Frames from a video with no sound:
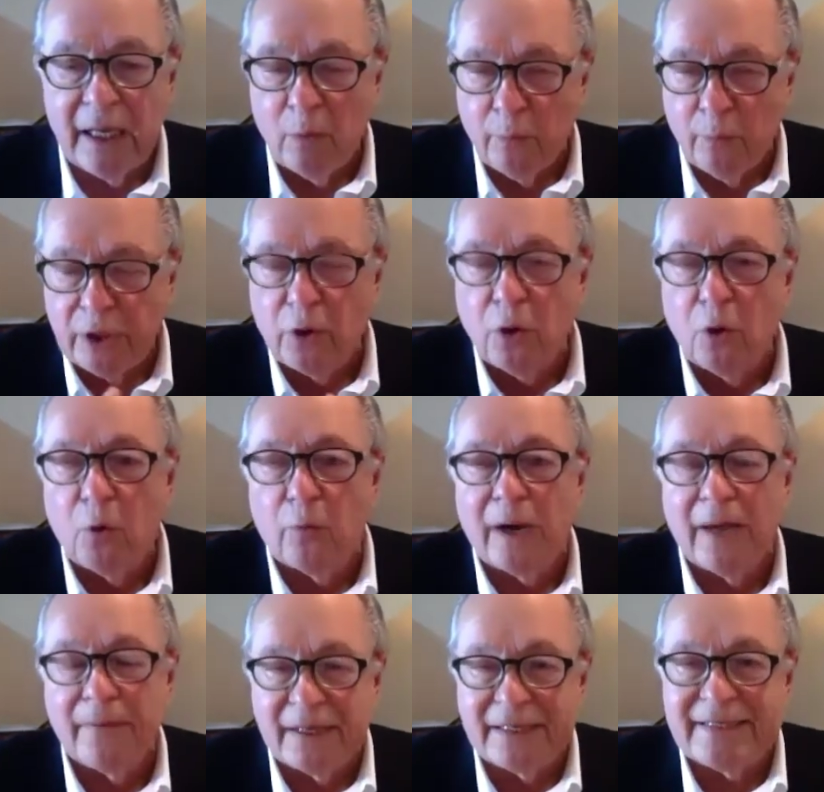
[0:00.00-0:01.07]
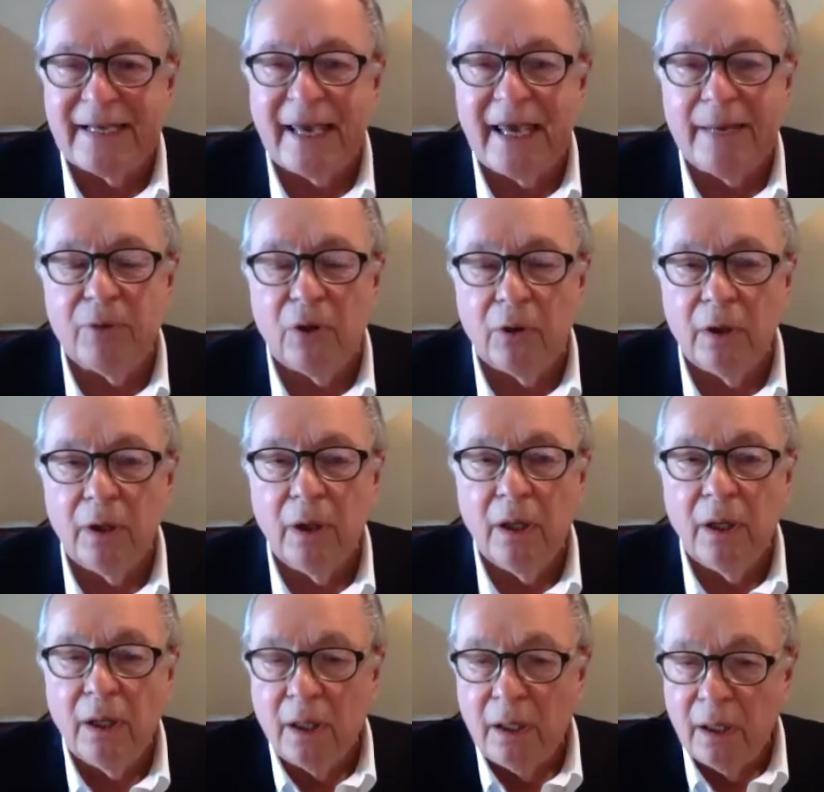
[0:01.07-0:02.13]
We go around the table,
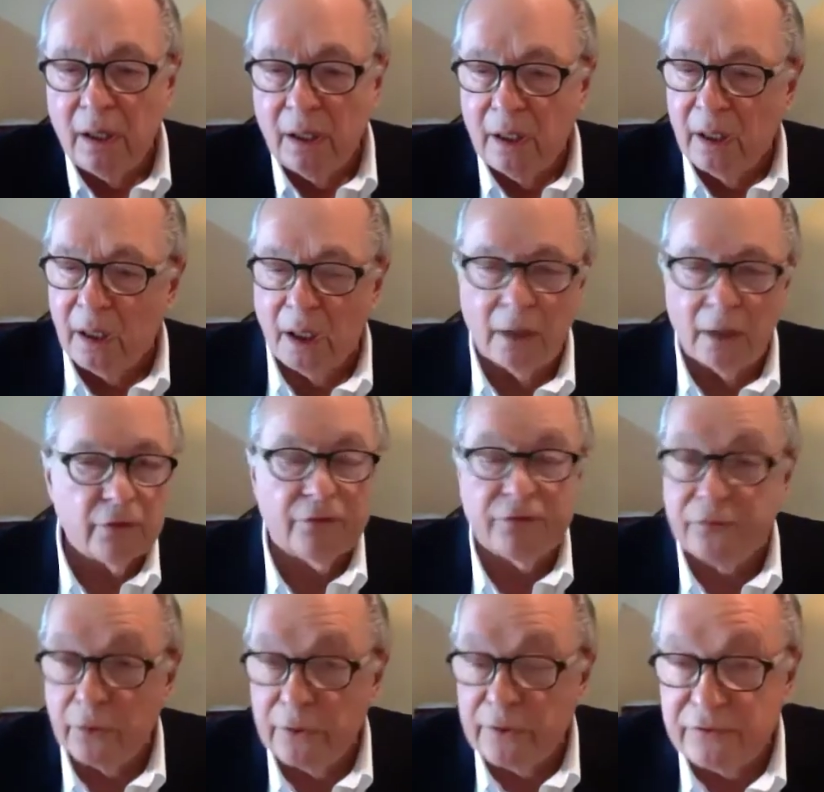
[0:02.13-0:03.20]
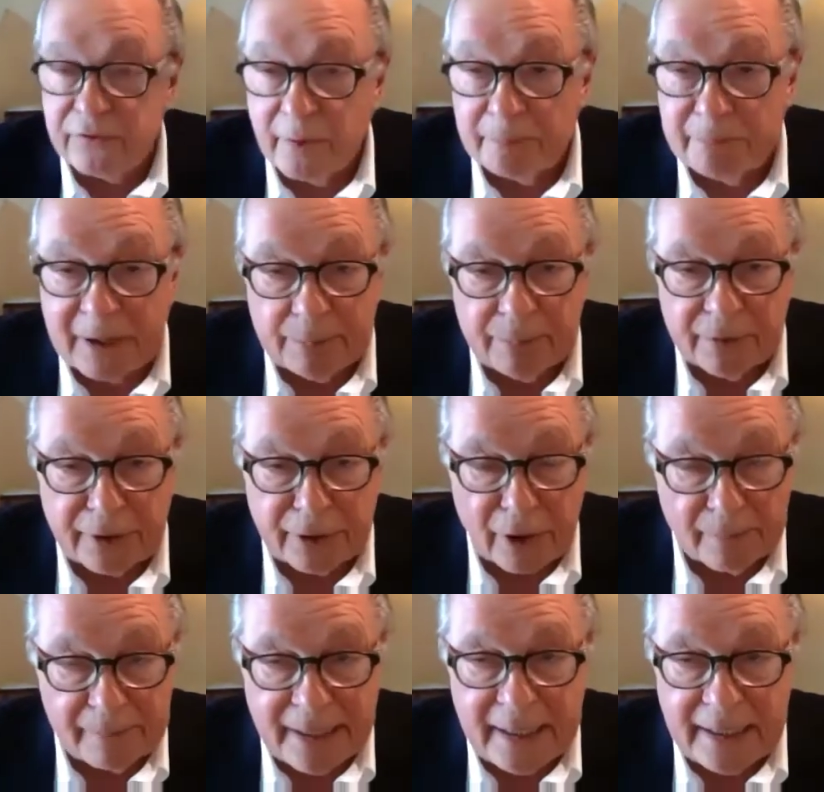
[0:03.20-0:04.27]
and there's 30 some people at our
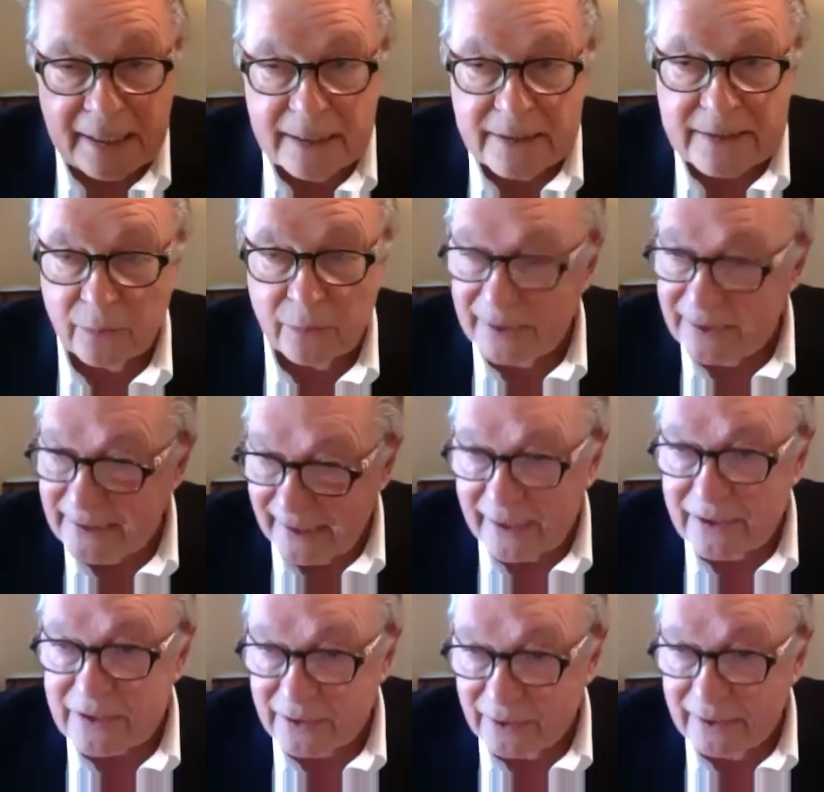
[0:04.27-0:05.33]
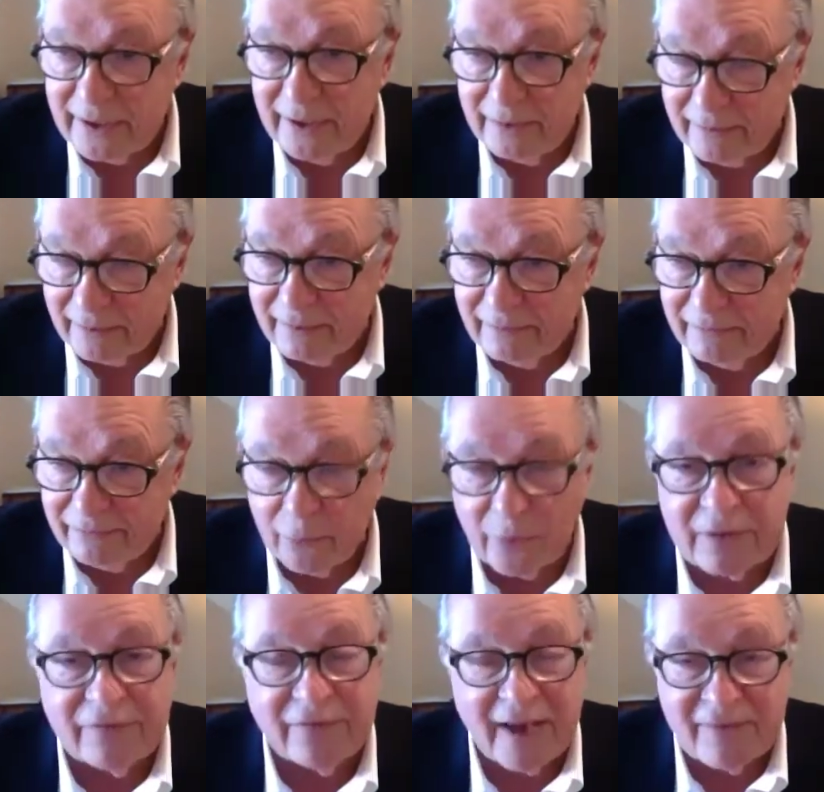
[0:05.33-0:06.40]
meetings. So it takes 30 to
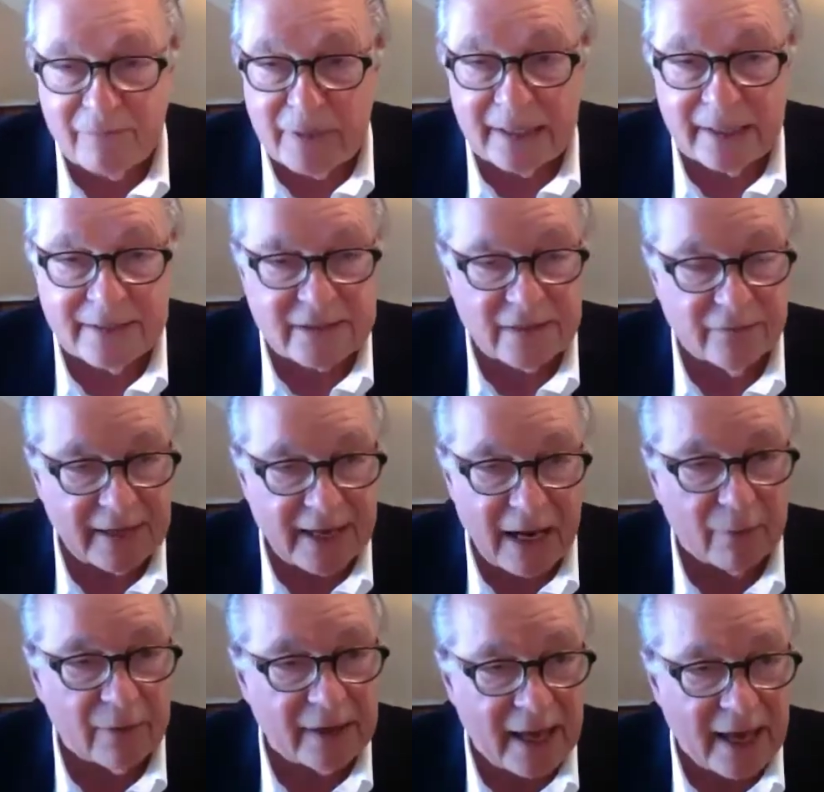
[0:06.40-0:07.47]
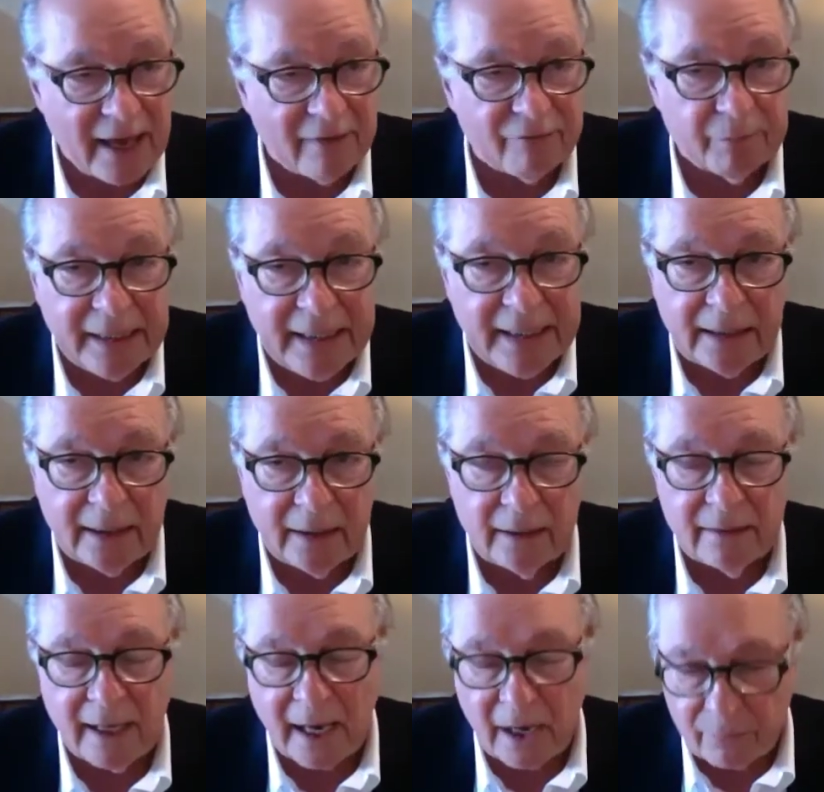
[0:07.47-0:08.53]
45 minutes of an hour and a half meeting,
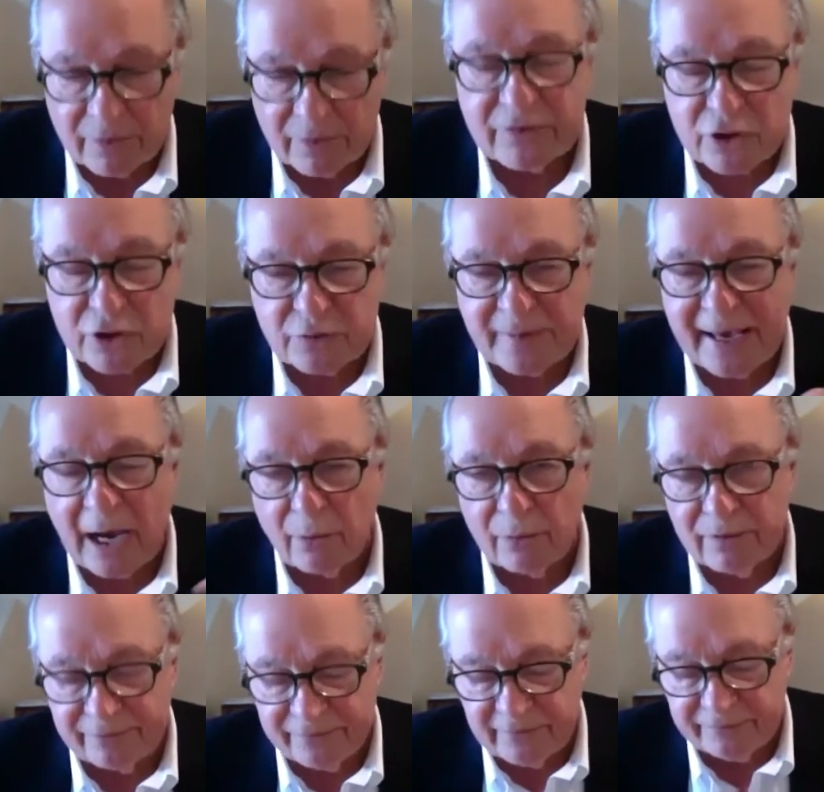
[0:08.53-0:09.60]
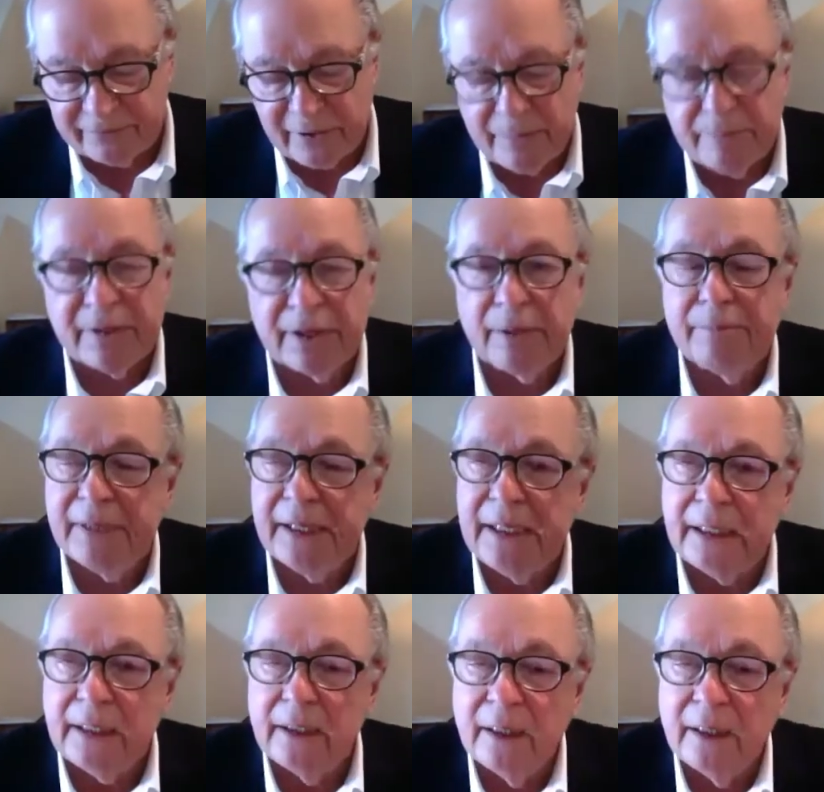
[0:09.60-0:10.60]
hour and 15-minute meeting.